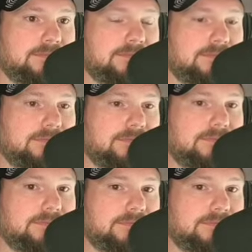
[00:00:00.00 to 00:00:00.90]

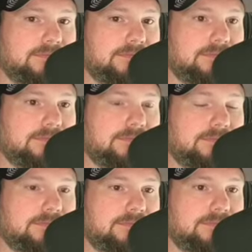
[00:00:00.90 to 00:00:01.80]

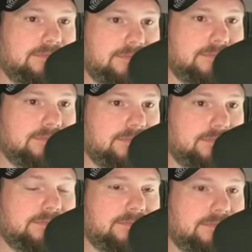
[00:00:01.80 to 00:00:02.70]

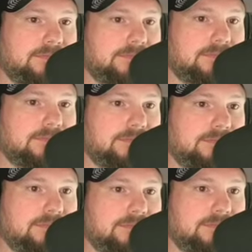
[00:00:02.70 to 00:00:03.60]

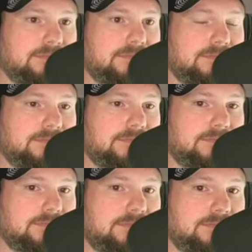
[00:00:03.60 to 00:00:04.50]

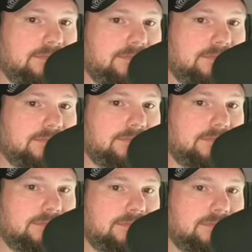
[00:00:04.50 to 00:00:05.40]

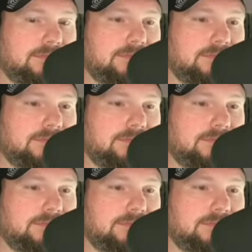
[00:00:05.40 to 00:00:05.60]
The person shown says nothing.